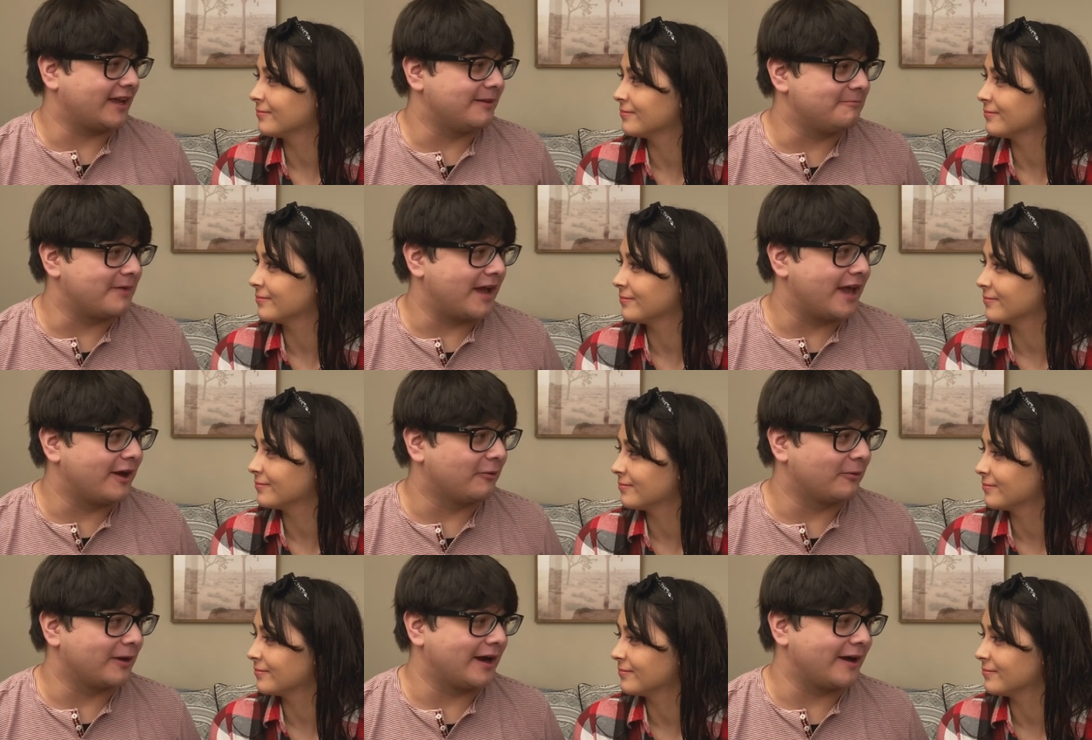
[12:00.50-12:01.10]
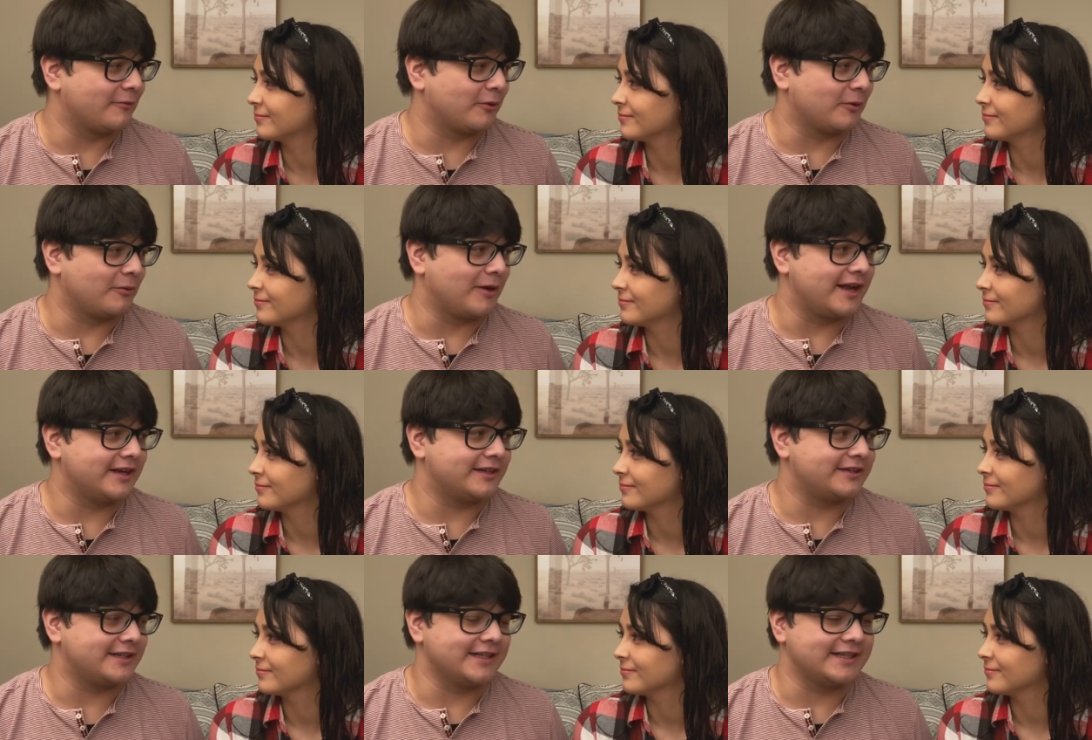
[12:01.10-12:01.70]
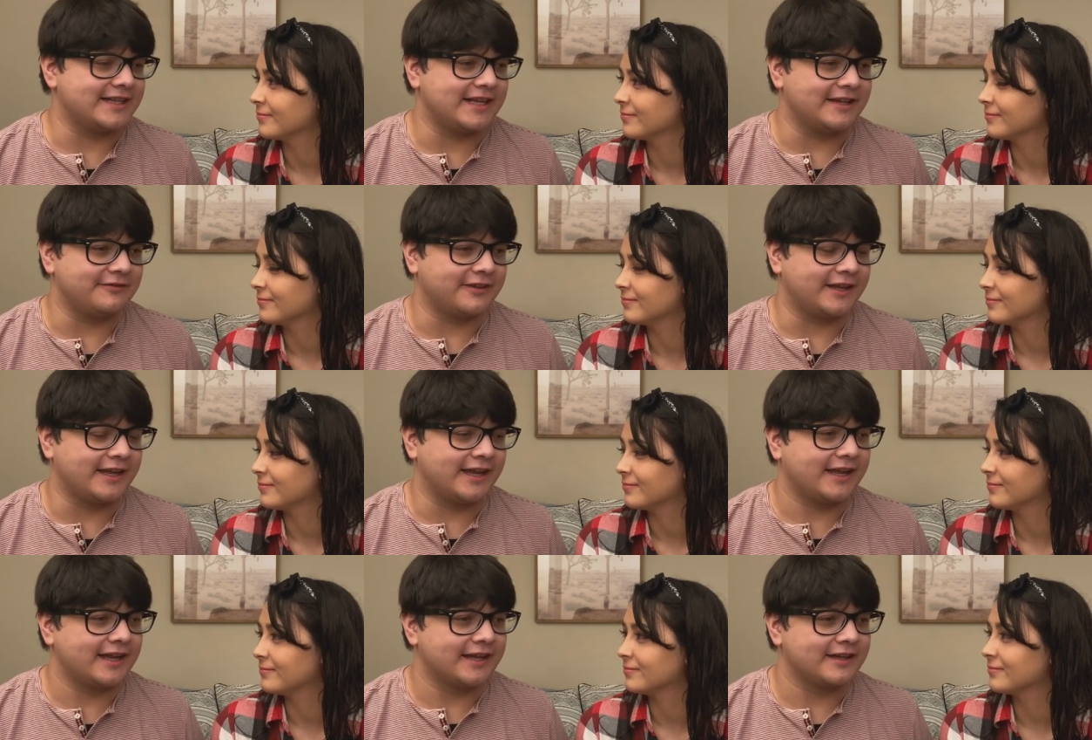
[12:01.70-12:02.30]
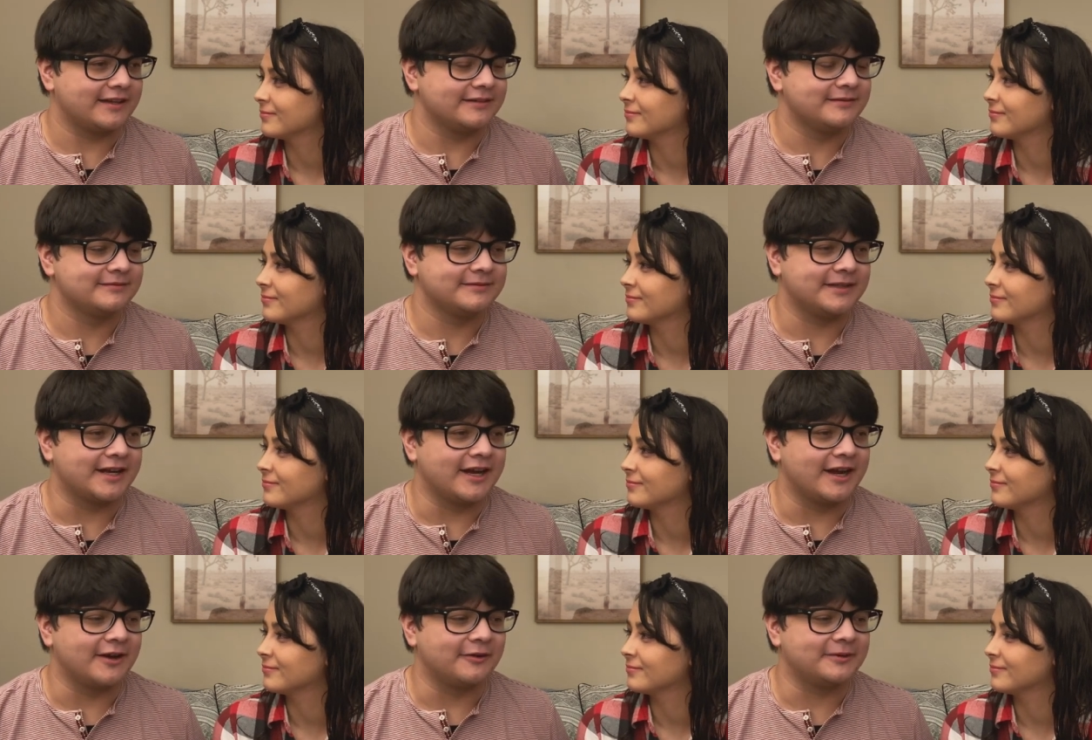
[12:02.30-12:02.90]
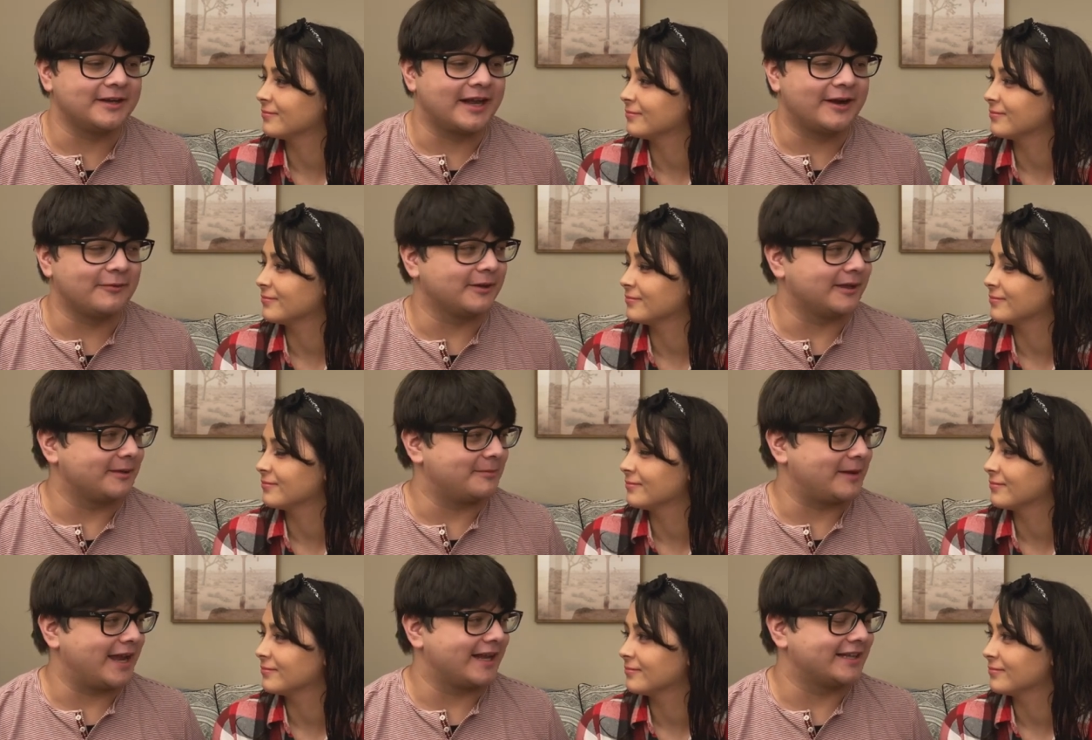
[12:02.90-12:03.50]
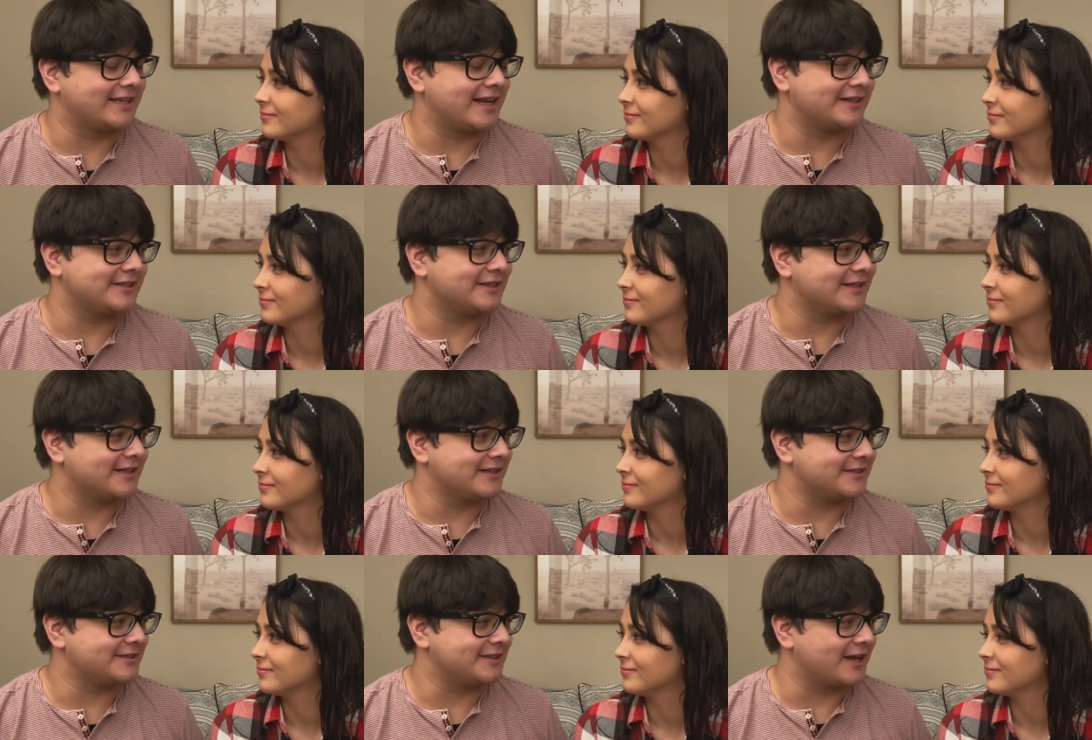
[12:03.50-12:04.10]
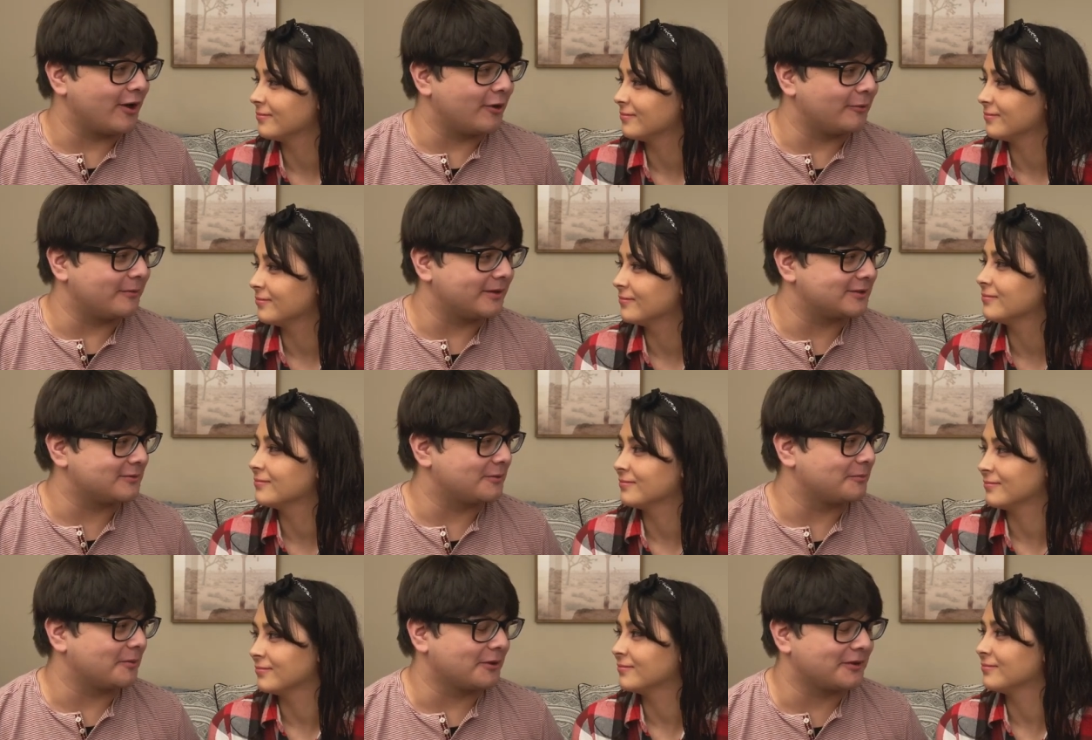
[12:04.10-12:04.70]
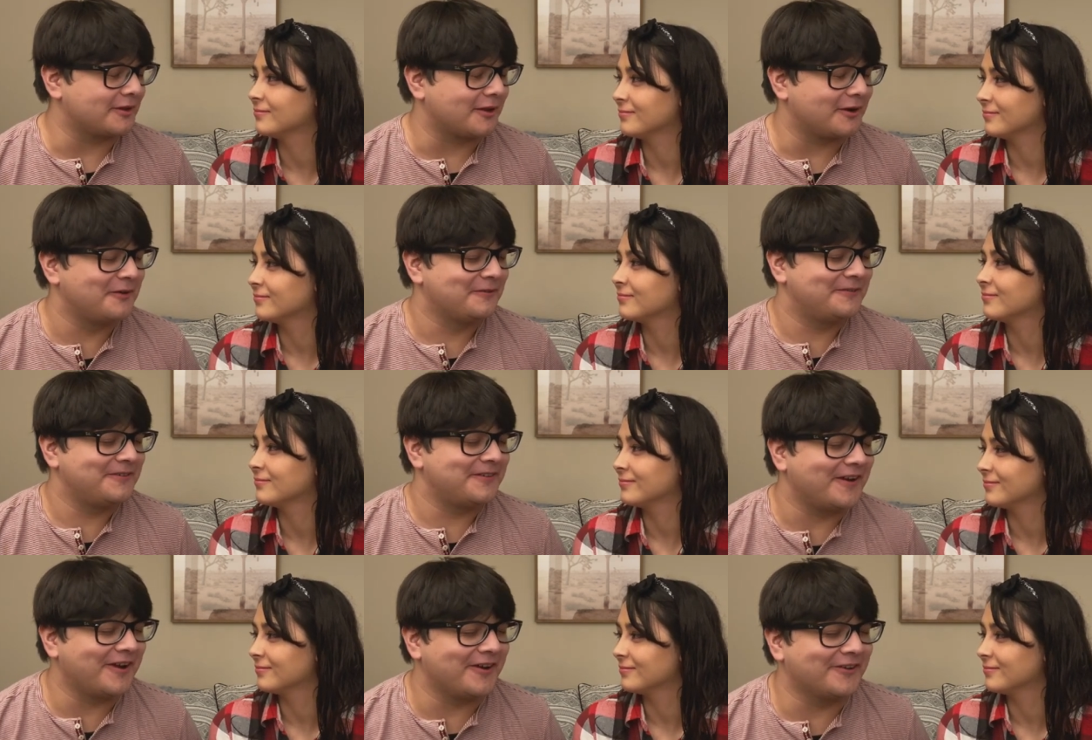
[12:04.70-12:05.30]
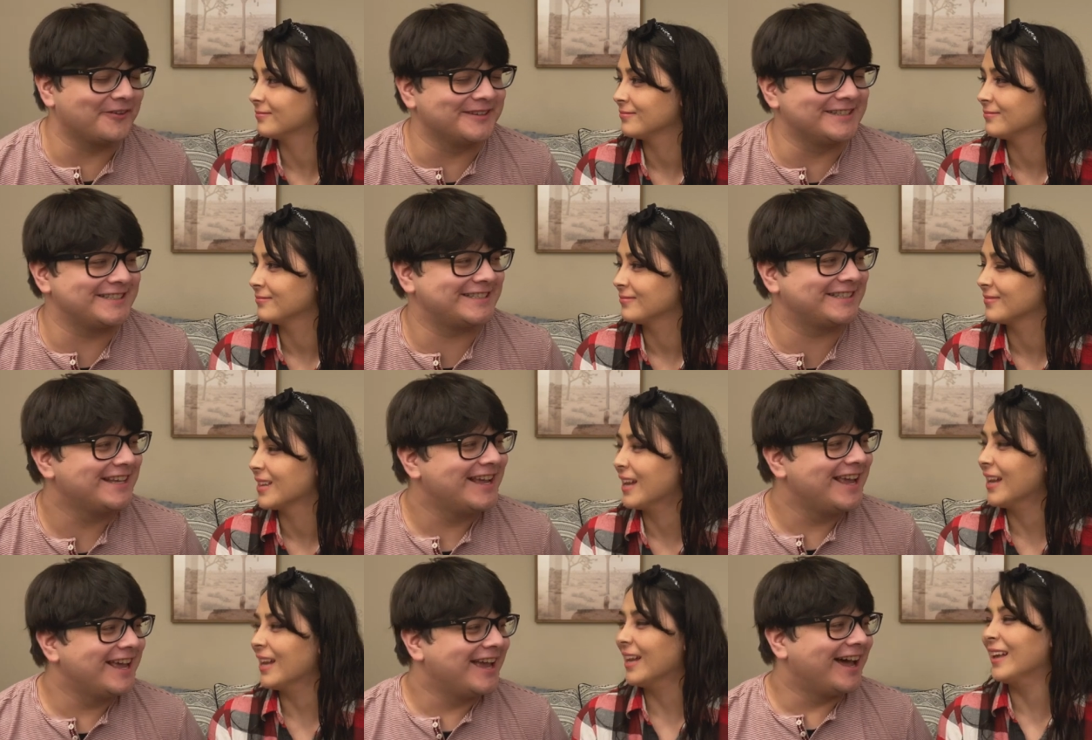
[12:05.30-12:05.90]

Speaker 1: in bed or whatever, watching T V and you know not really paying attention to the show because we're both on our phones.